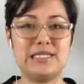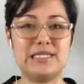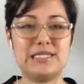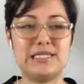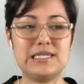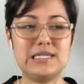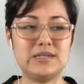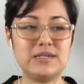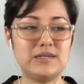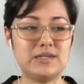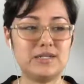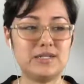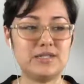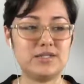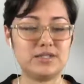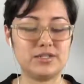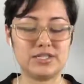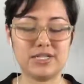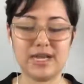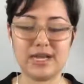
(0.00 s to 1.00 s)
series
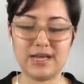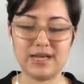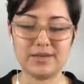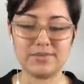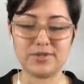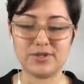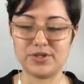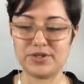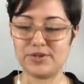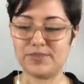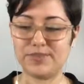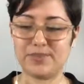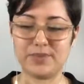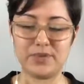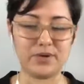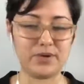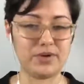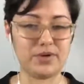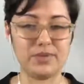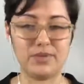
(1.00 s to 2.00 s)
or times
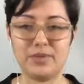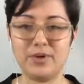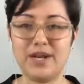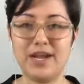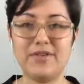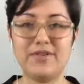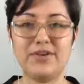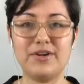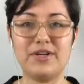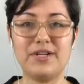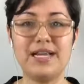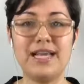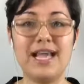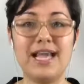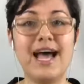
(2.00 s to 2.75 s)
or whatever,